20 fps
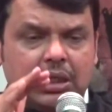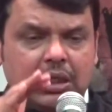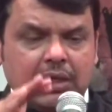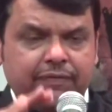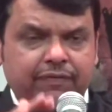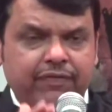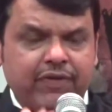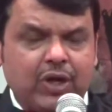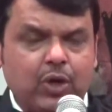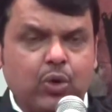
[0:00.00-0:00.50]

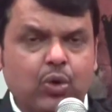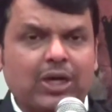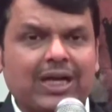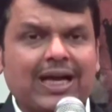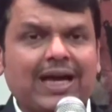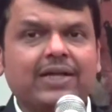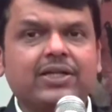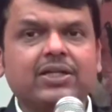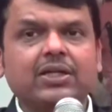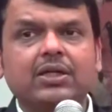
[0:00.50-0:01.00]
if we look
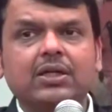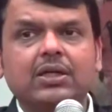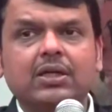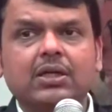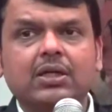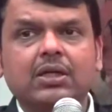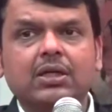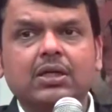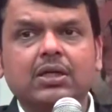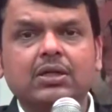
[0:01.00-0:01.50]
at
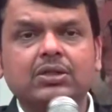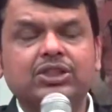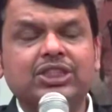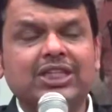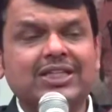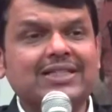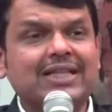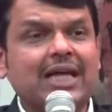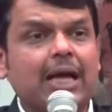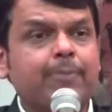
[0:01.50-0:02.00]

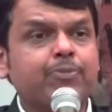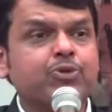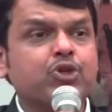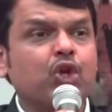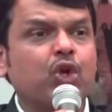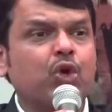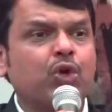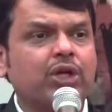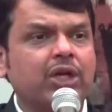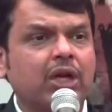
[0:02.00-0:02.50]
just the
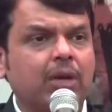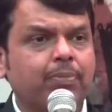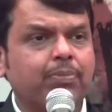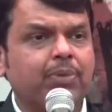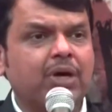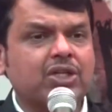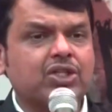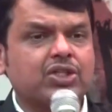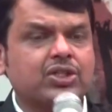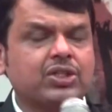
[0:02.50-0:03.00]
absolute
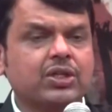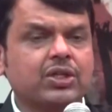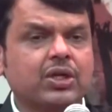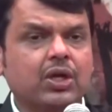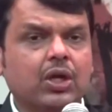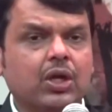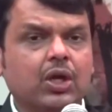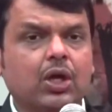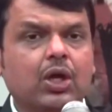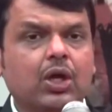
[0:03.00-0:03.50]
numbers
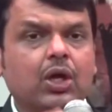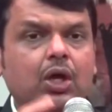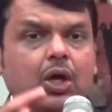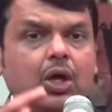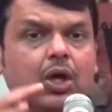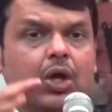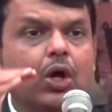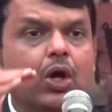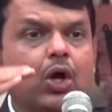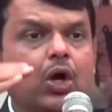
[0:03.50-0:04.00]

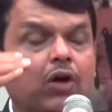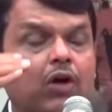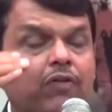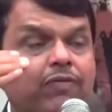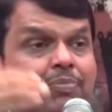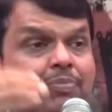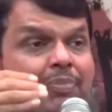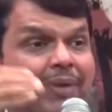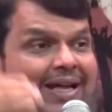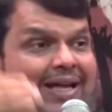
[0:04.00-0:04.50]

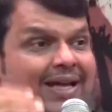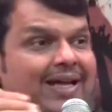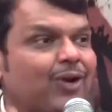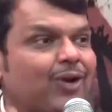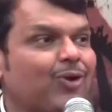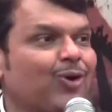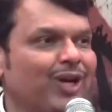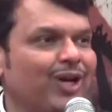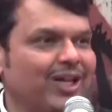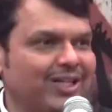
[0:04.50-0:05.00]
of
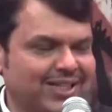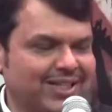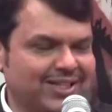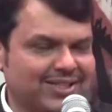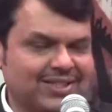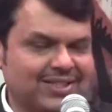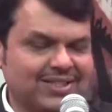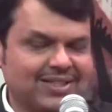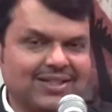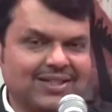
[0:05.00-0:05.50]
medical
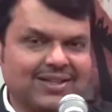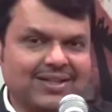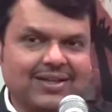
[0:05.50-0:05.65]
colleges,